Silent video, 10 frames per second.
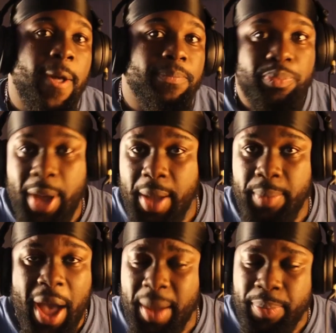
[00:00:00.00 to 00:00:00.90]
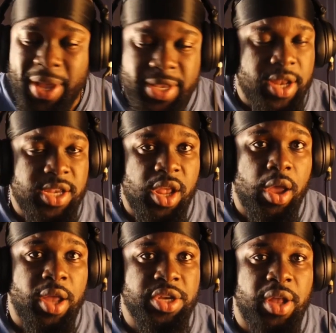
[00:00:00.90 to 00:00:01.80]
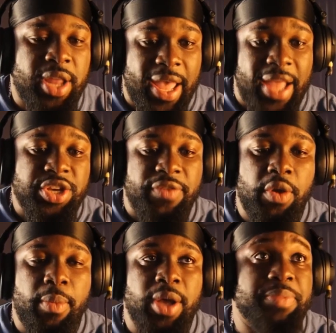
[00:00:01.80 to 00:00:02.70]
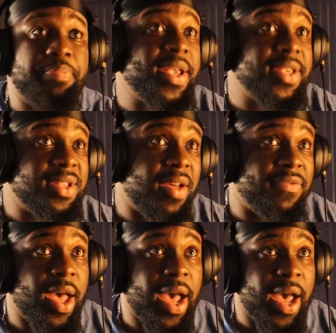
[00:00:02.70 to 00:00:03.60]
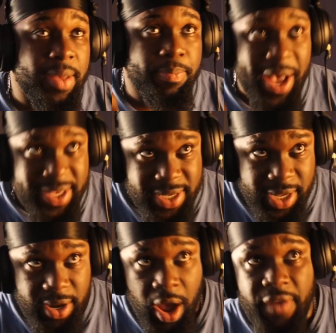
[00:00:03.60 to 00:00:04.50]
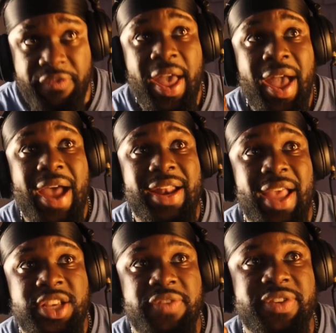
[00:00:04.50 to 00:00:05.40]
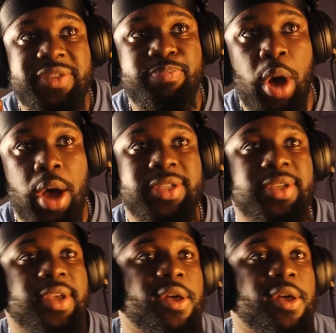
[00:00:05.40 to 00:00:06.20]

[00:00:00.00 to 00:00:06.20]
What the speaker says: Pass it at the edge of your box. He passes it off at the edge of his box.